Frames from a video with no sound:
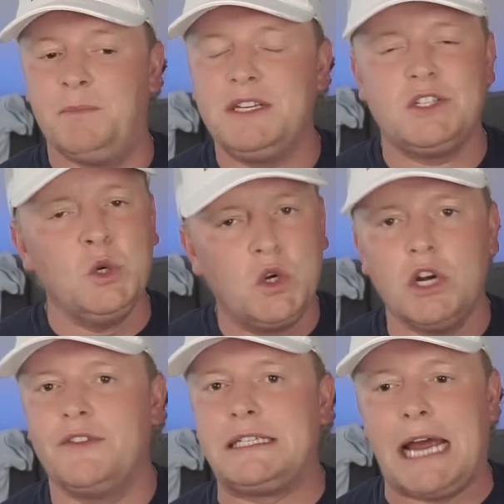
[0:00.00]
He's too
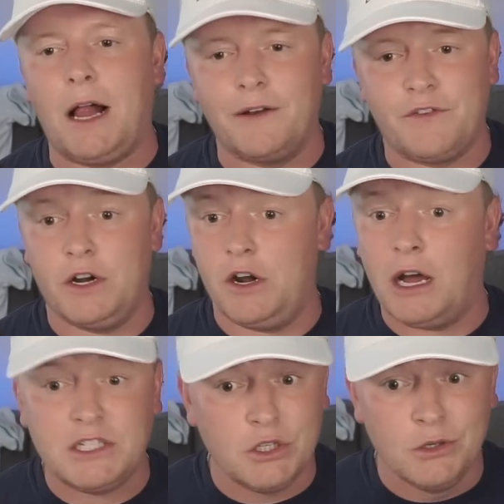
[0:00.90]
good of a talent for it
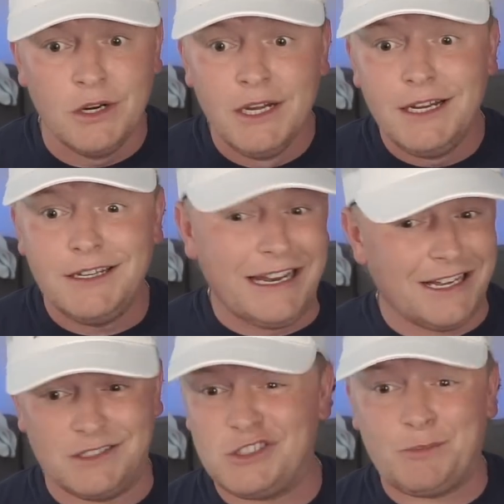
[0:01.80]
not to.
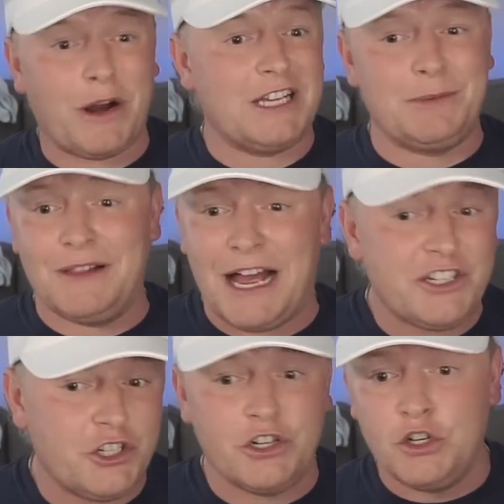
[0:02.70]
Does it surprise me
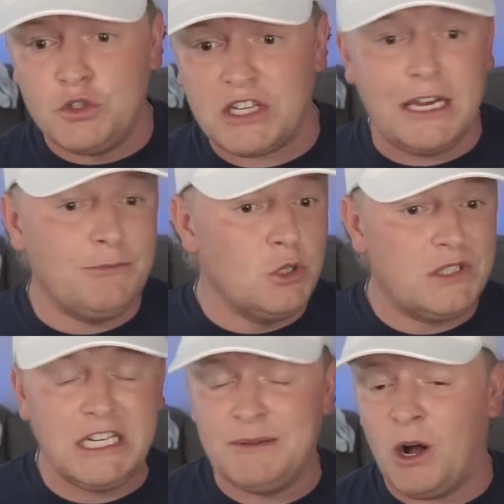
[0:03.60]
last year? New scheme, new
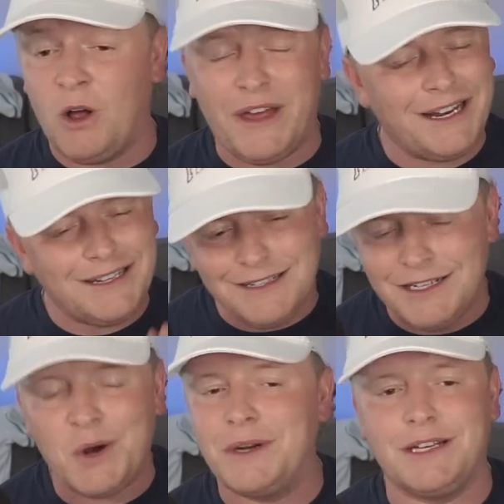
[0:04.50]
team, all that?
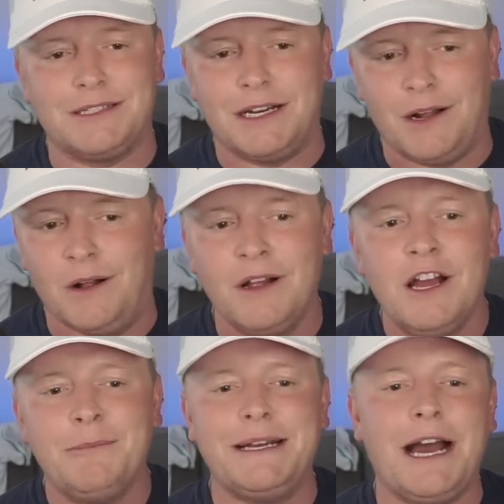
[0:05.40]
No, it doesn't at all.
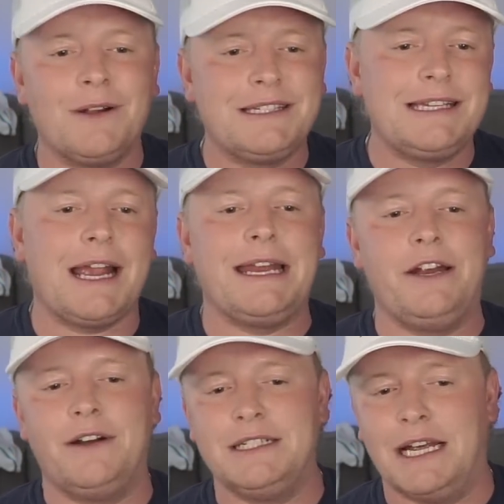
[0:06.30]
But now it's second
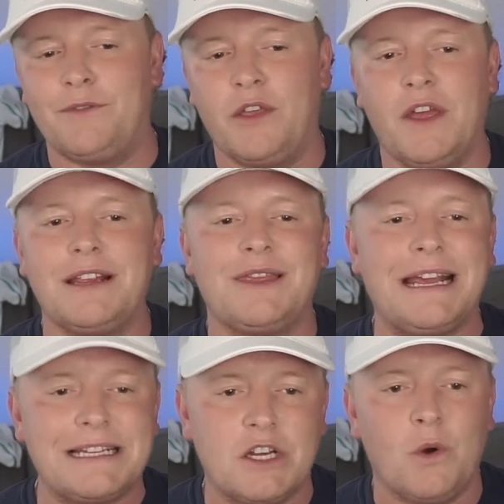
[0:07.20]
year in Denver. I think
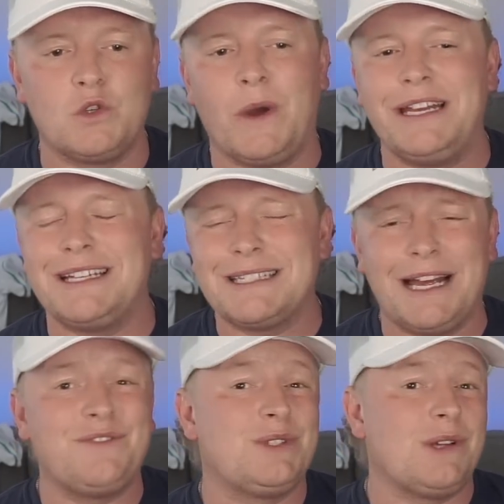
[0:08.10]
things go his way. He does
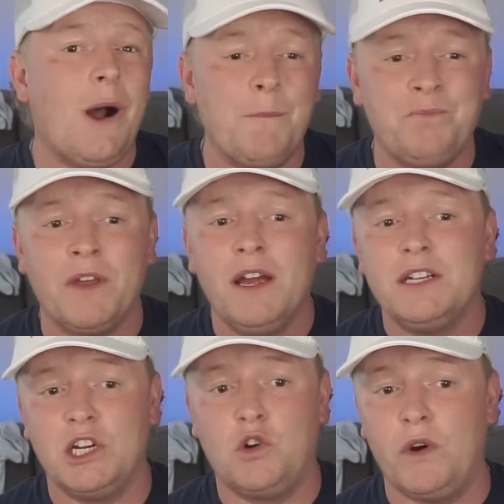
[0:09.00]
have some
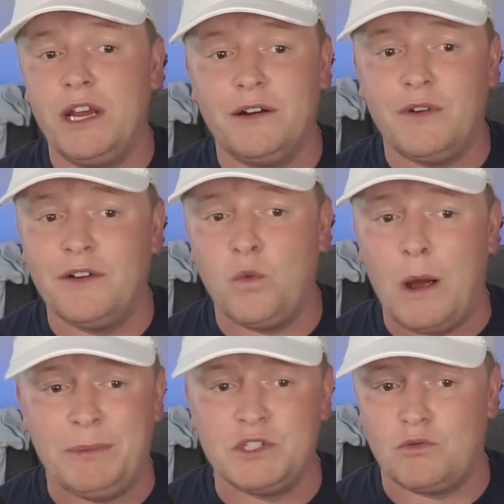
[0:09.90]
degree of
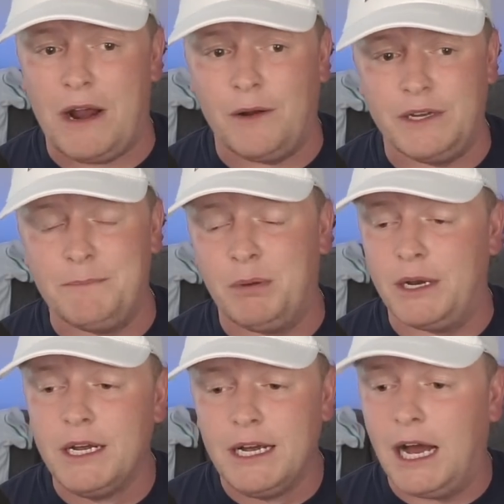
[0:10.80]
weapons around him,
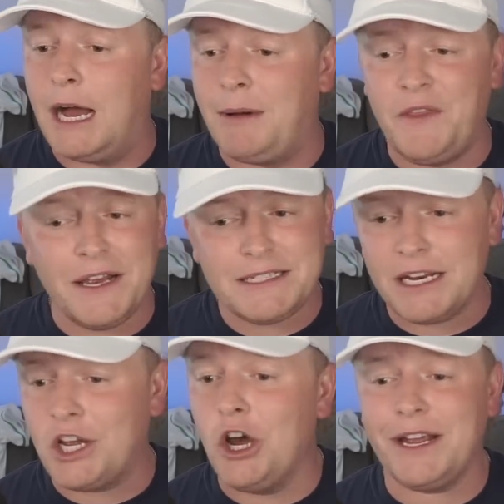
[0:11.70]
but I think he's
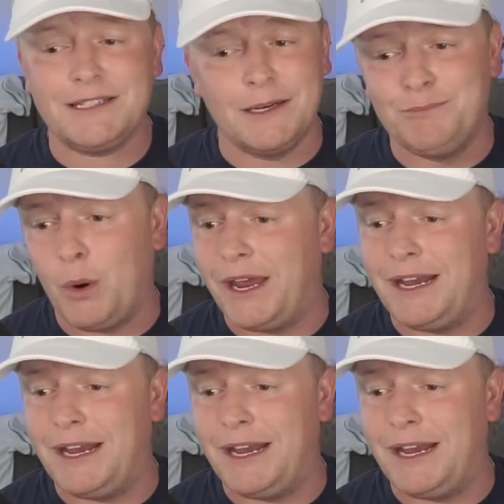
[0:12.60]
going to cook at some point.